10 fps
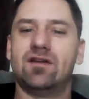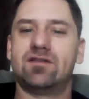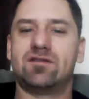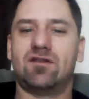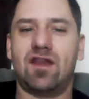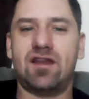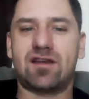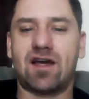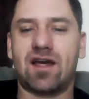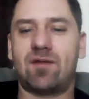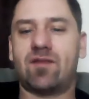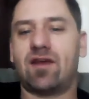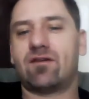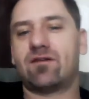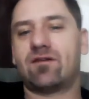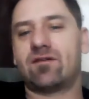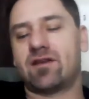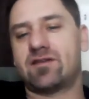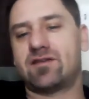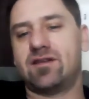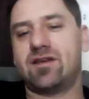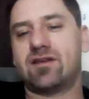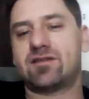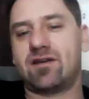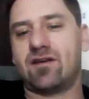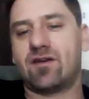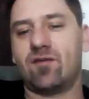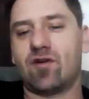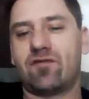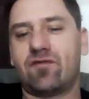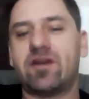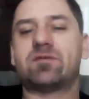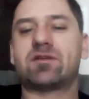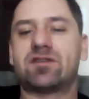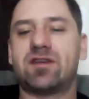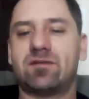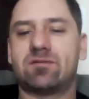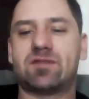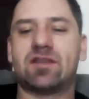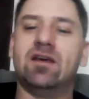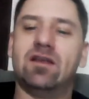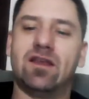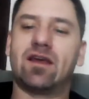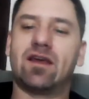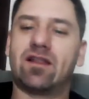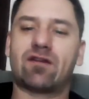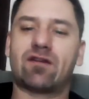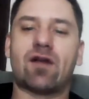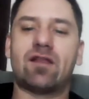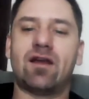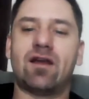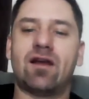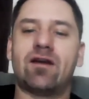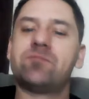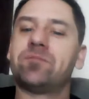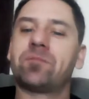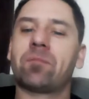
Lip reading: So at any time they see this, get more Facebook tips, they can click right there.